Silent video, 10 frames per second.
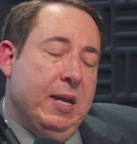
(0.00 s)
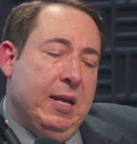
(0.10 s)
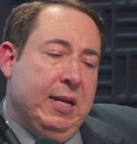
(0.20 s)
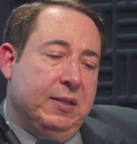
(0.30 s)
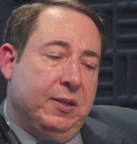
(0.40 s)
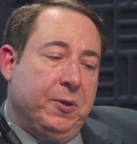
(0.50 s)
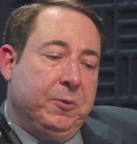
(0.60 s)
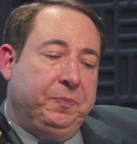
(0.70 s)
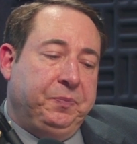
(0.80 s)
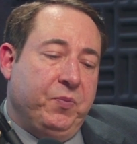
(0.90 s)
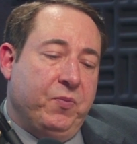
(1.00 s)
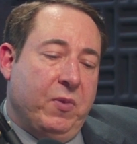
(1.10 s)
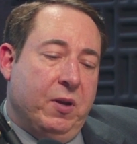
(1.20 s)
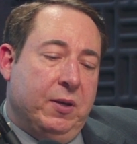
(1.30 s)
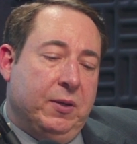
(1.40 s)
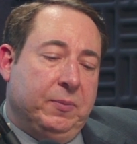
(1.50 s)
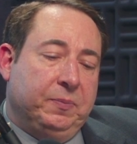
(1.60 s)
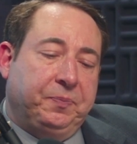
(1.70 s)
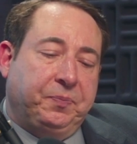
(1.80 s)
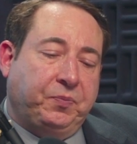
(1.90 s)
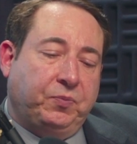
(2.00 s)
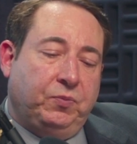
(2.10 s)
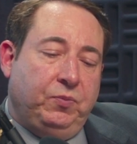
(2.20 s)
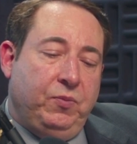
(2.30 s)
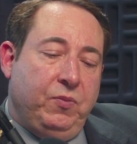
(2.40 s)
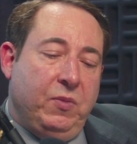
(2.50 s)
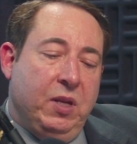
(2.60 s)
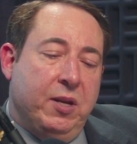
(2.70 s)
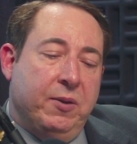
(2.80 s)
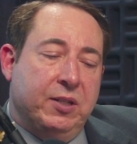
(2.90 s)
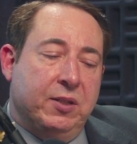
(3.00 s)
And so, that's